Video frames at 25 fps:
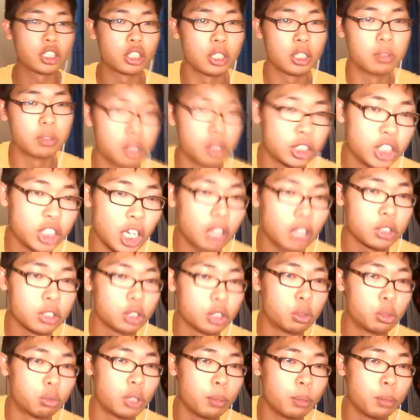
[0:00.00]
Oh wait, actually,
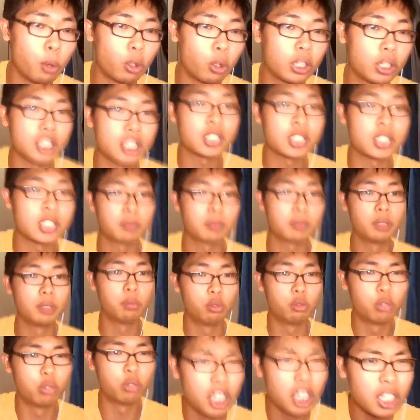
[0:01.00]
shout out to Reborn
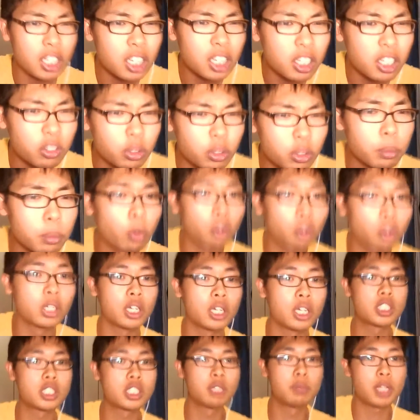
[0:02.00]

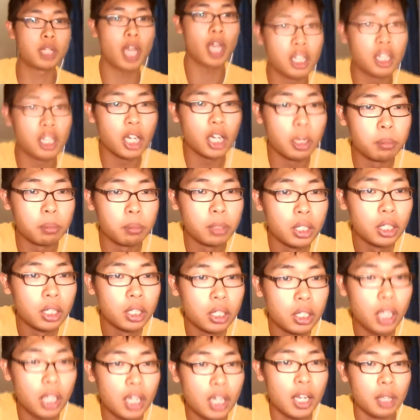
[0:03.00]
Customs and
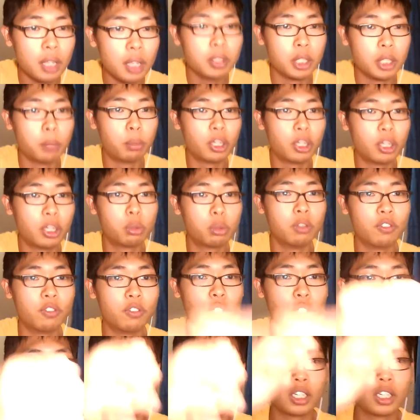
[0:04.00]
the
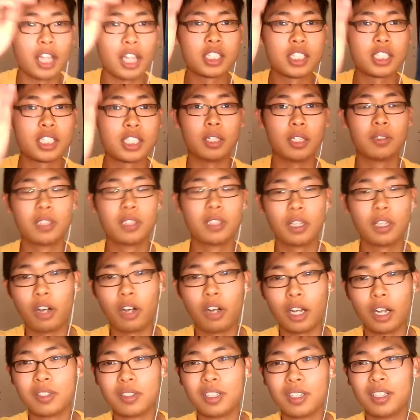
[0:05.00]
Break Reviewer. That's
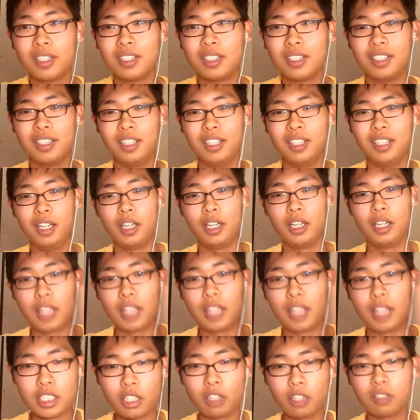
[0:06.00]
it. All right.
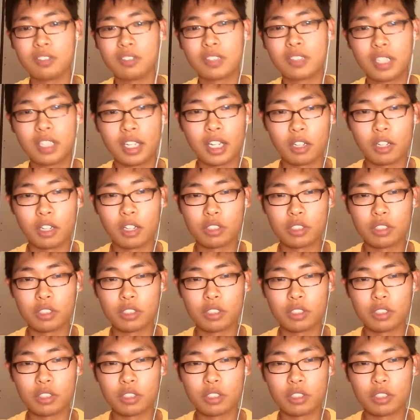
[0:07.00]
That's all.